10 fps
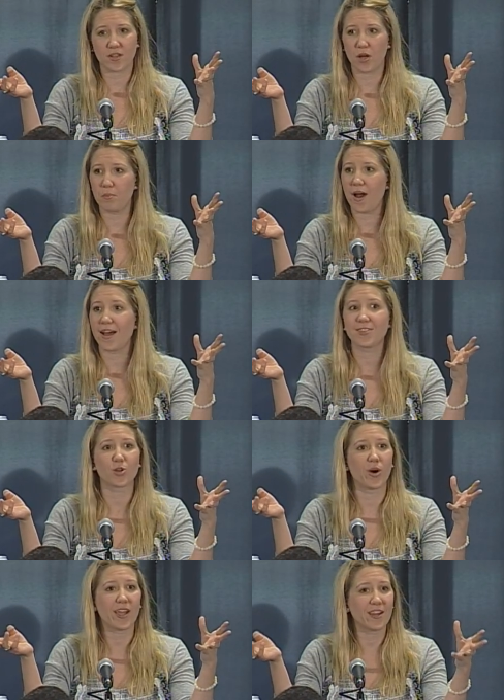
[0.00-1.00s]
to come by.
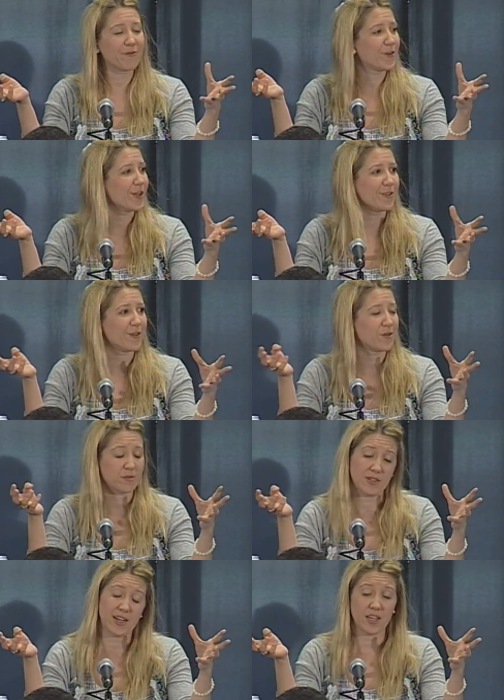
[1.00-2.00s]
So a handful, oh, uh,
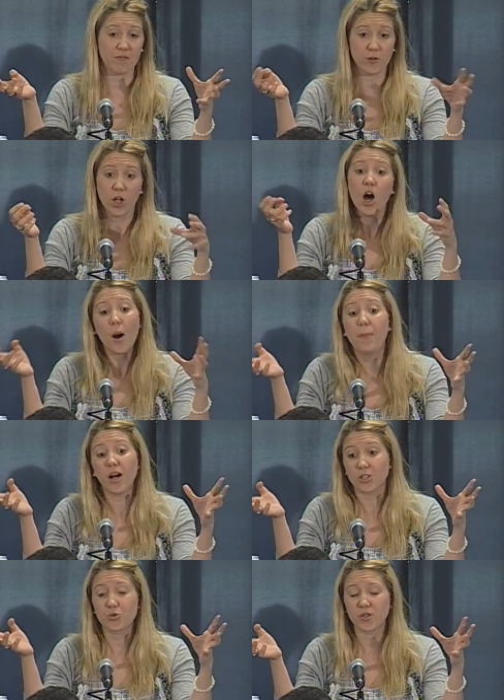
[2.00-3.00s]
not a handful, a
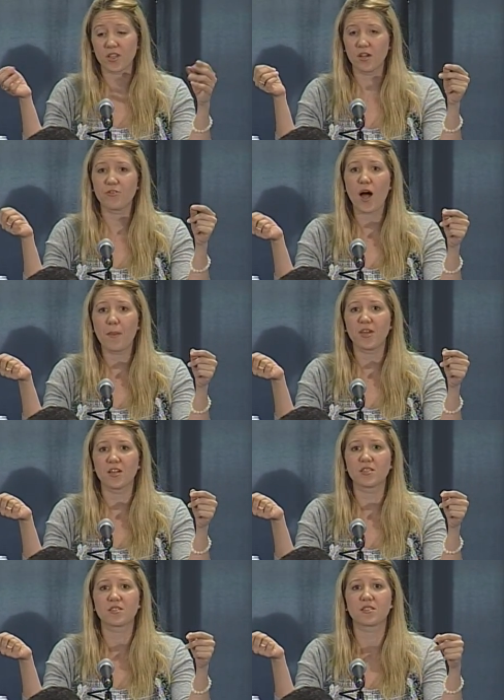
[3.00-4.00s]
bunch really of
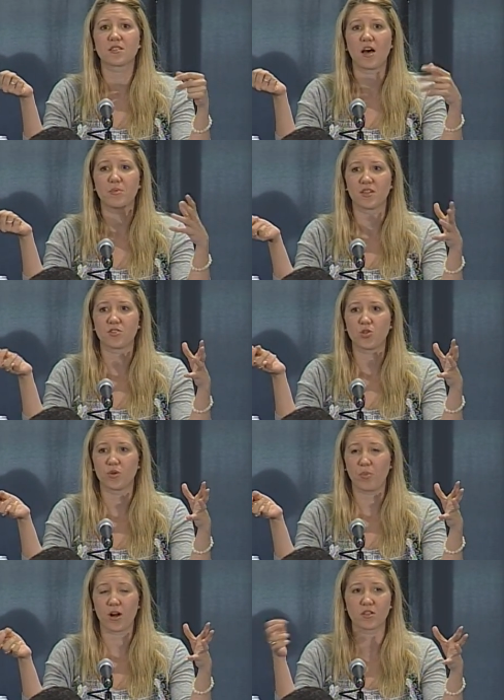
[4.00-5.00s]
lobbyists, lobbyists who
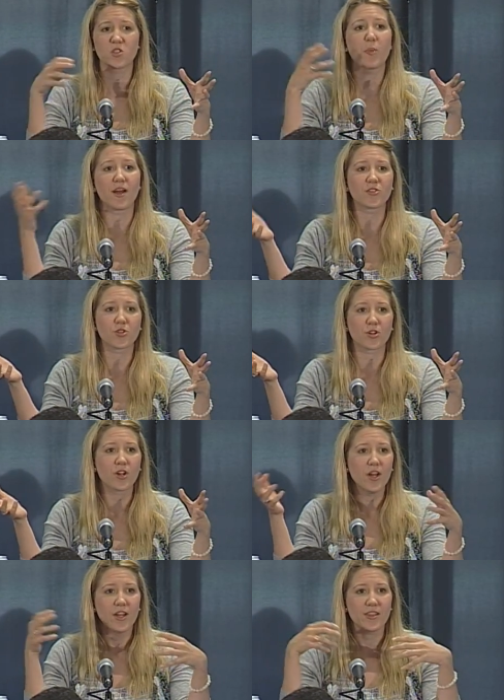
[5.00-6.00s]
in part sponsor
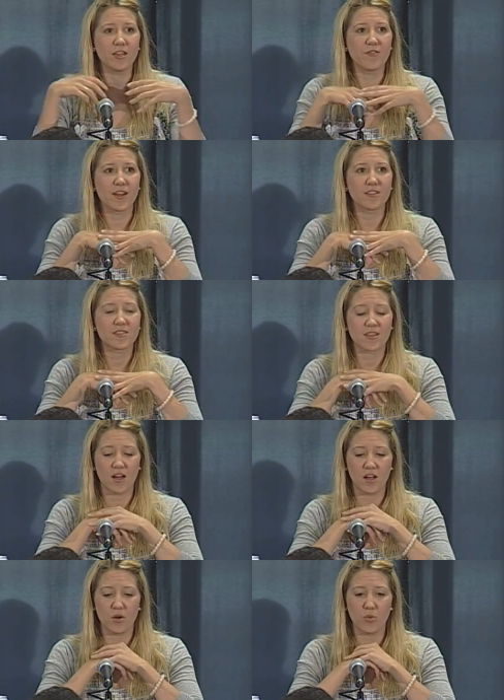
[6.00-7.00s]
the events,
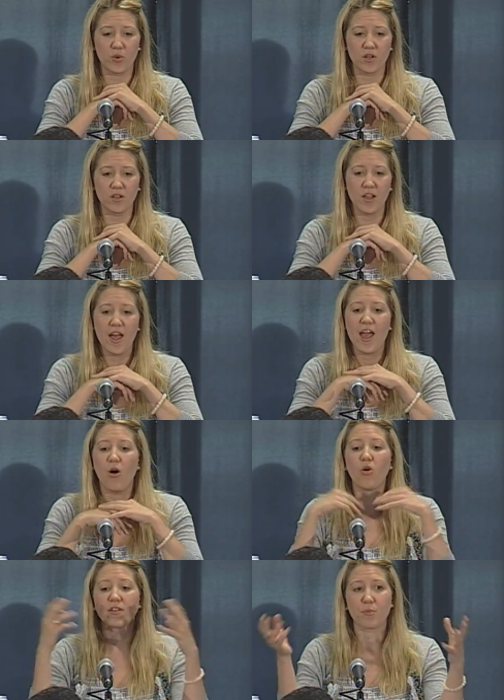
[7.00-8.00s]
uh, will
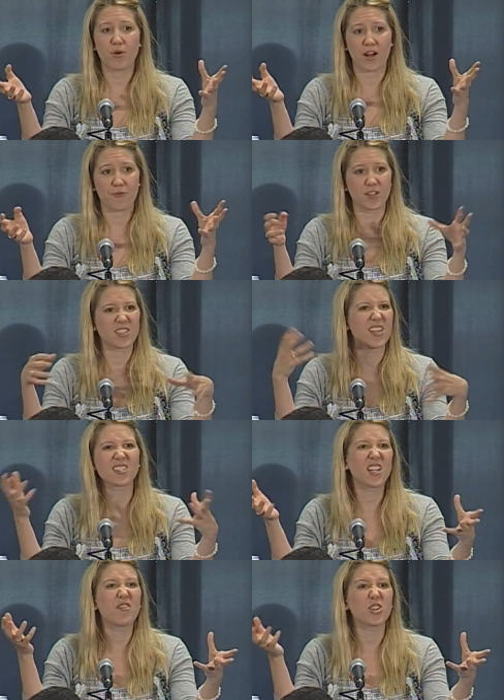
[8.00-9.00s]
hold a breakfast. And that's
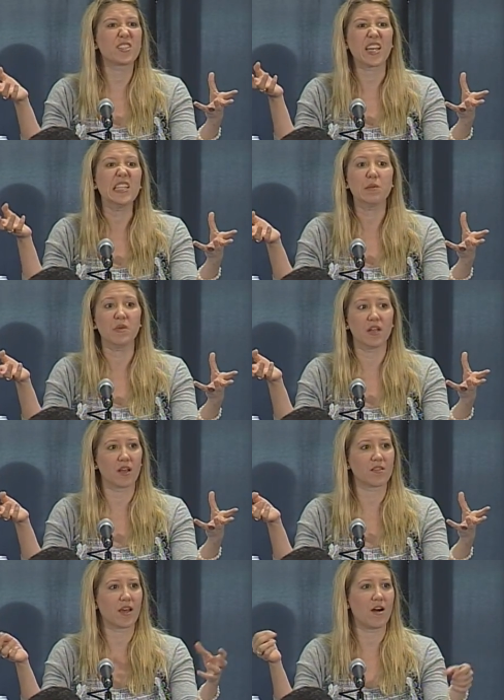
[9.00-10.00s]
kind of their daily
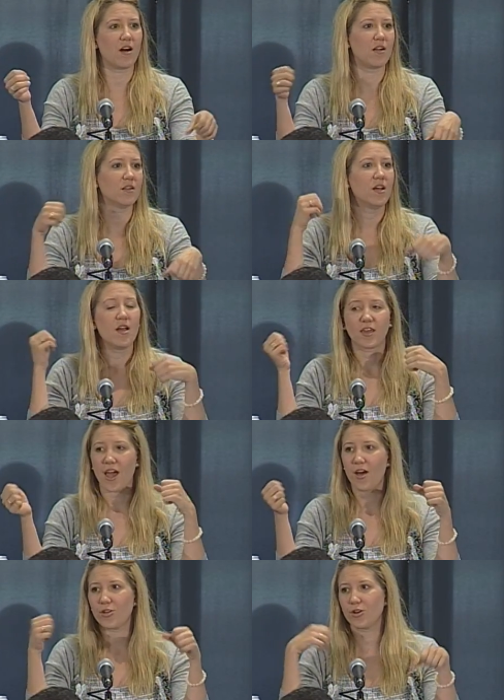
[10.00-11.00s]
meeting. They all
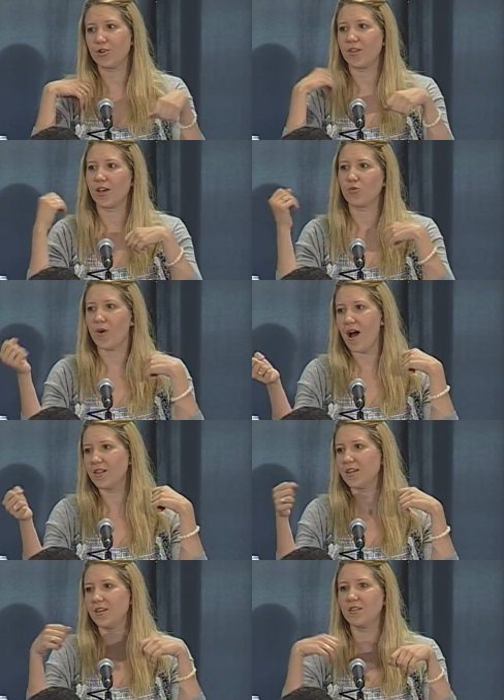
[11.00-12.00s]
gather, they
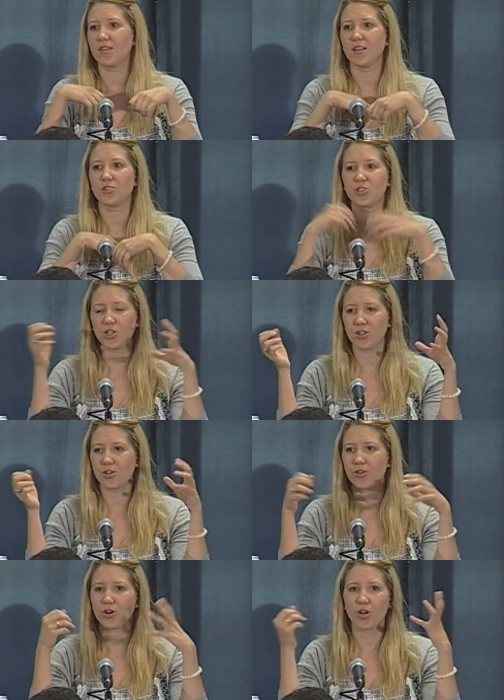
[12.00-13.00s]
rally, they cheer,
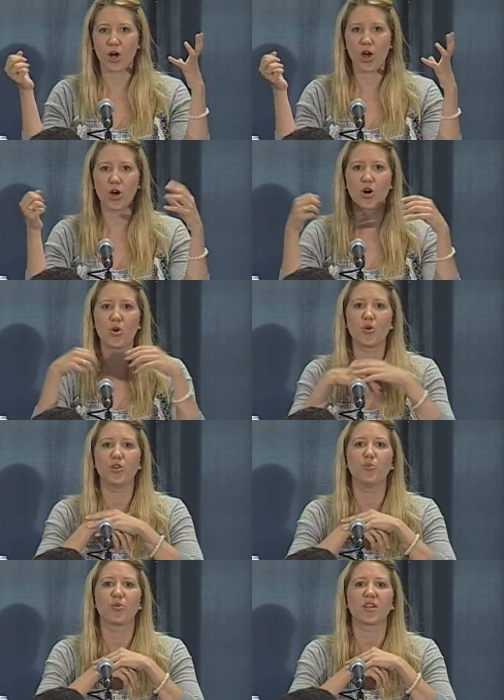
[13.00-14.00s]
they're gung ho.
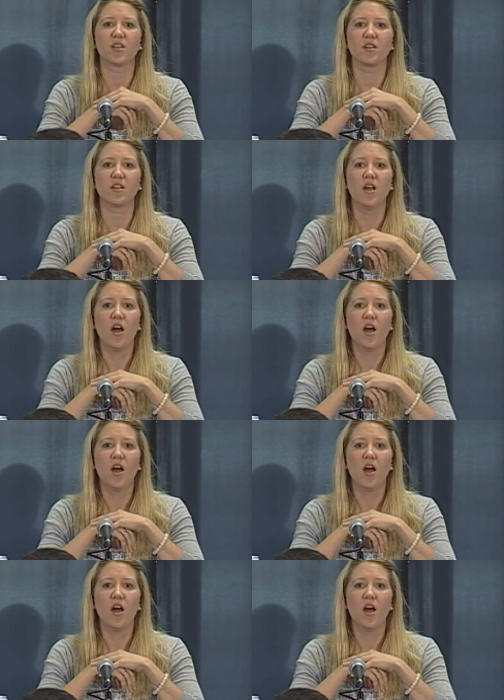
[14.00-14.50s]
You bring in